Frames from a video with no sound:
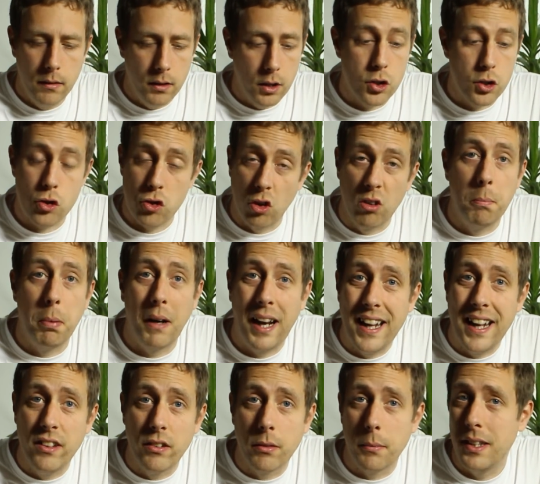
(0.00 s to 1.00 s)
Strong
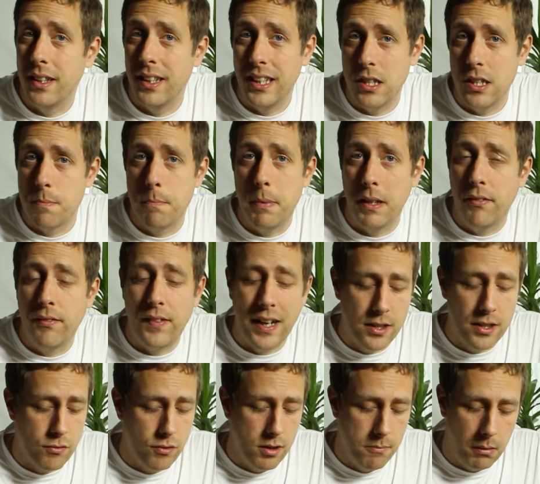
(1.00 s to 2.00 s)
blend. I mean, these big
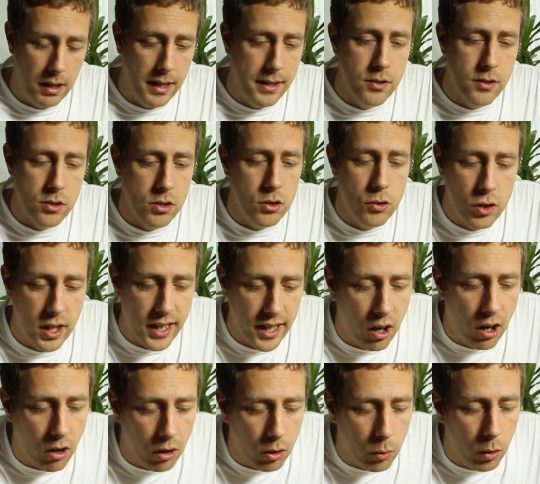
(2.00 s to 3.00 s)
factory blends usually are